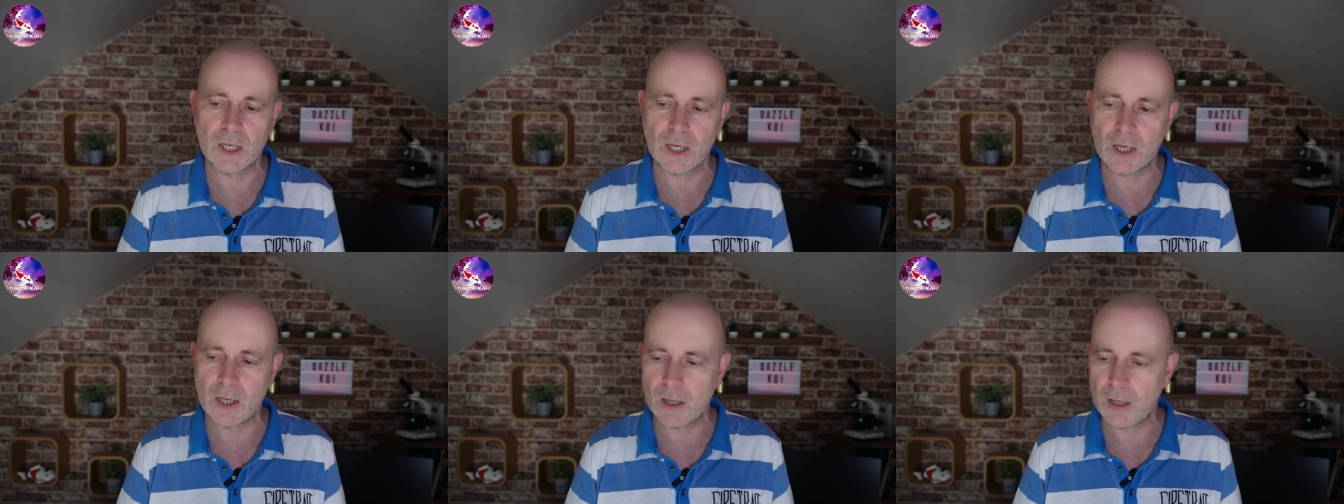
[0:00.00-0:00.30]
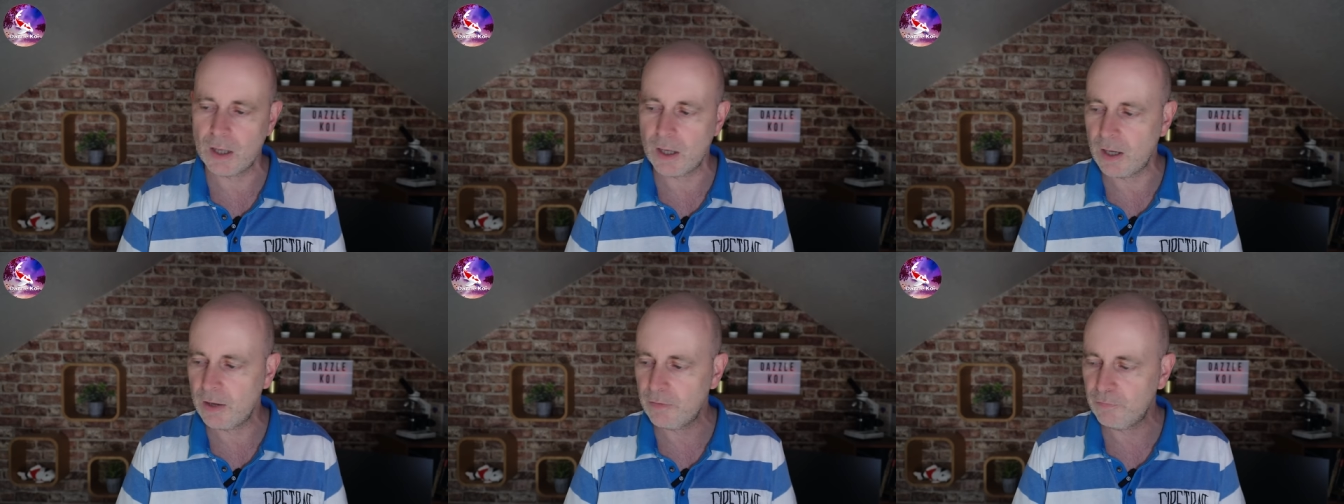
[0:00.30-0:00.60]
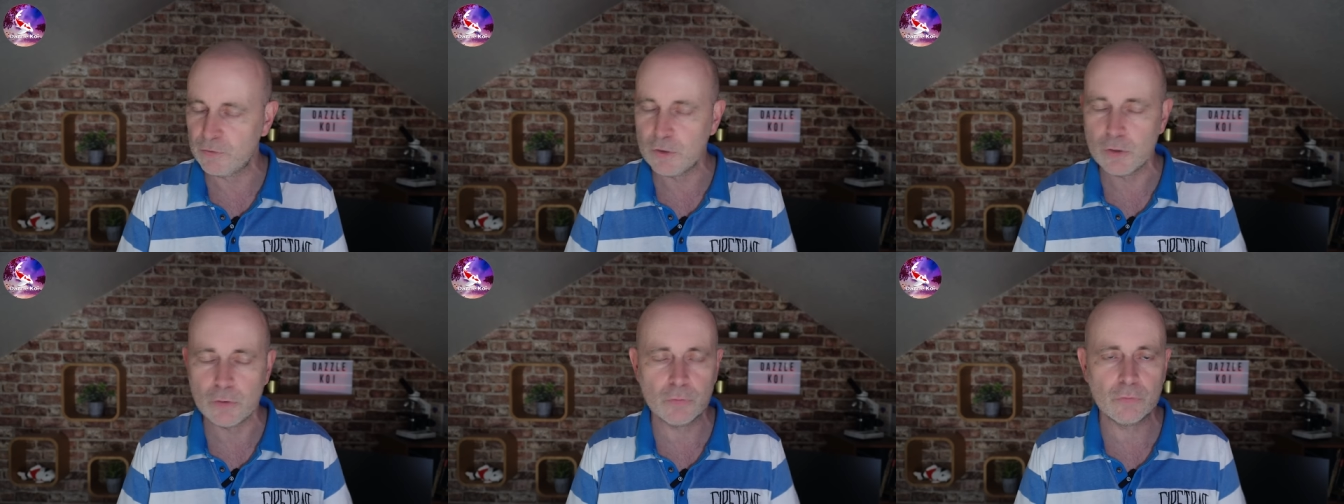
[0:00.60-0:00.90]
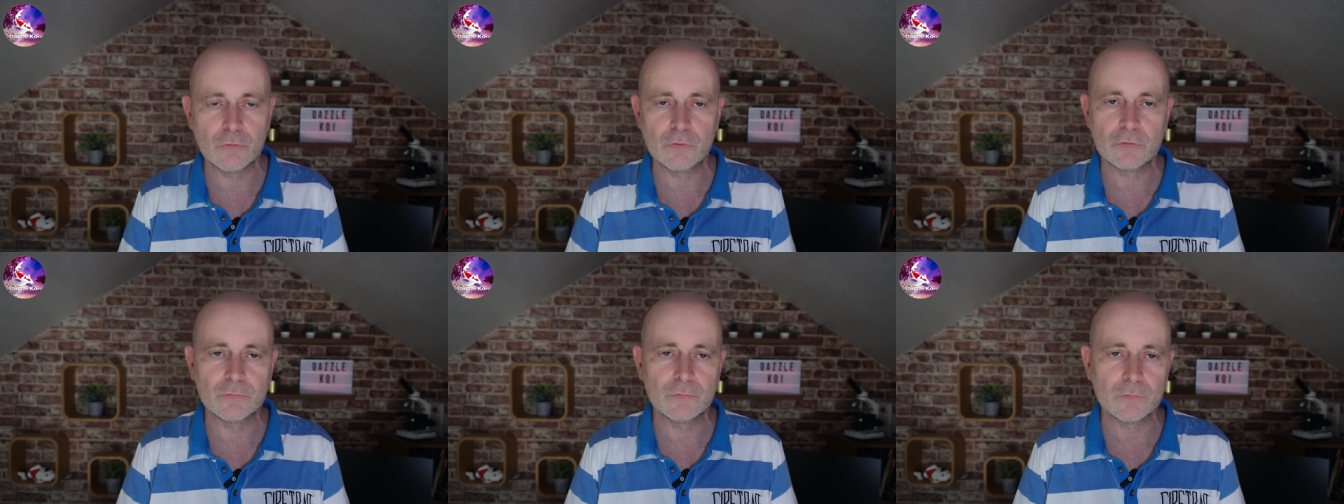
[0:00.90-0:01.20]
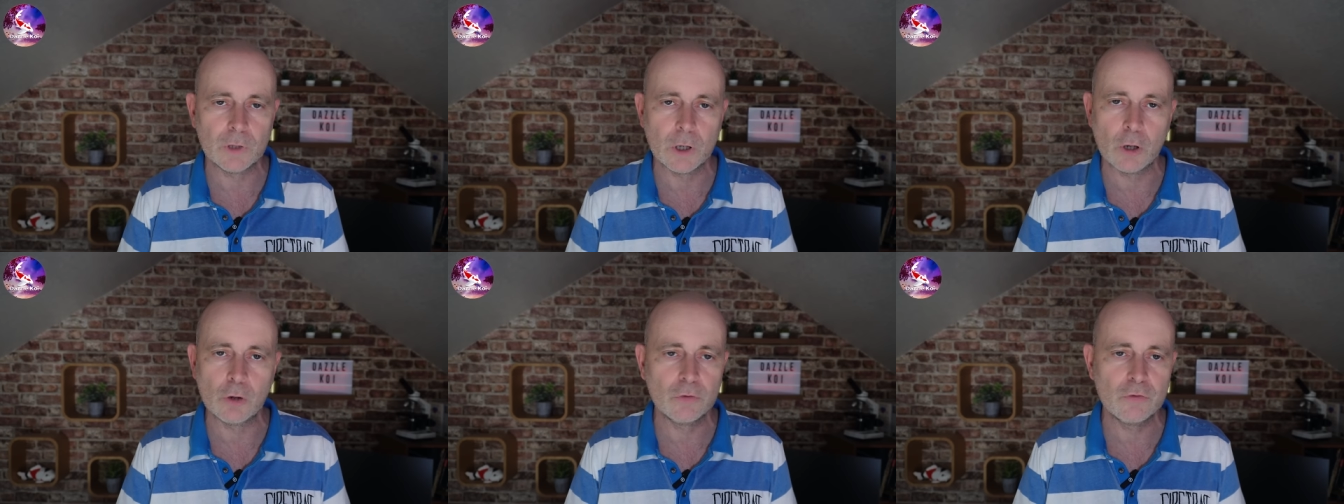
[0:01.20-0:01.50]
if used
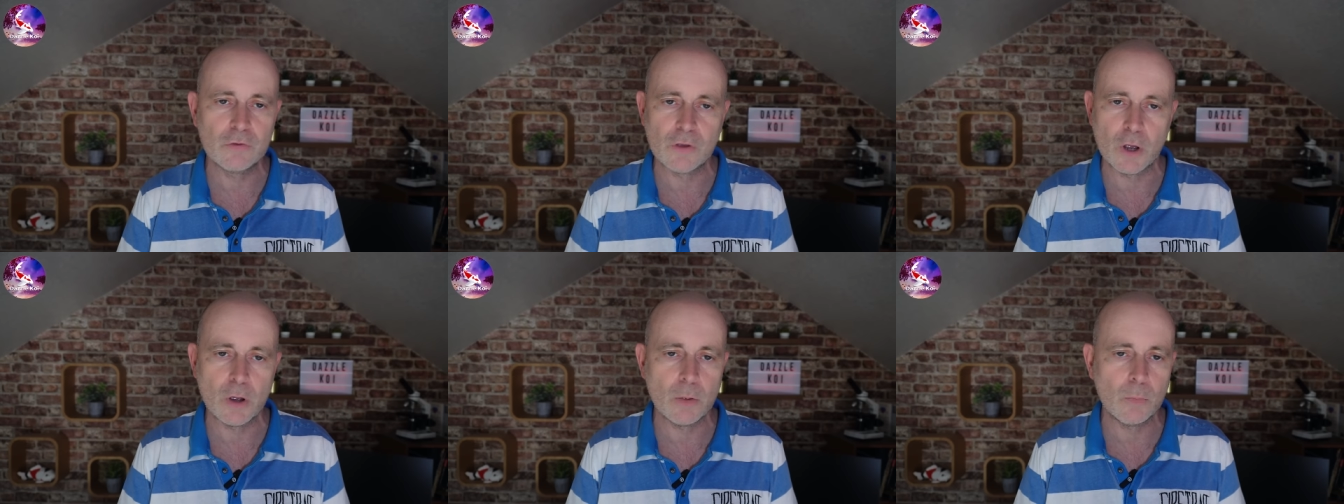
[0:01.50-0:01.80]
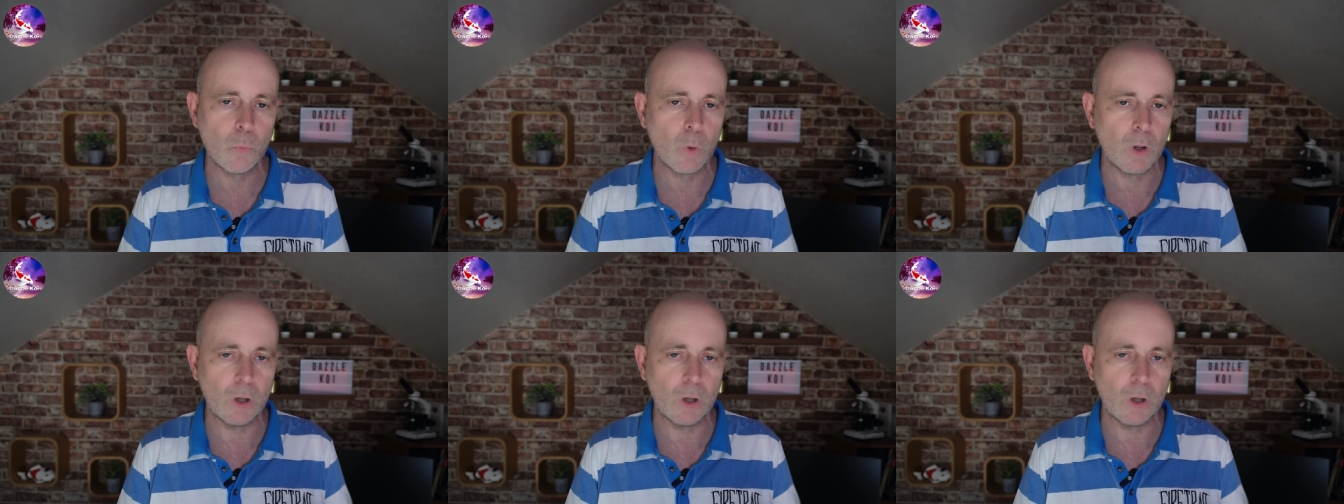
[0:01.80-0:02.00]
long term,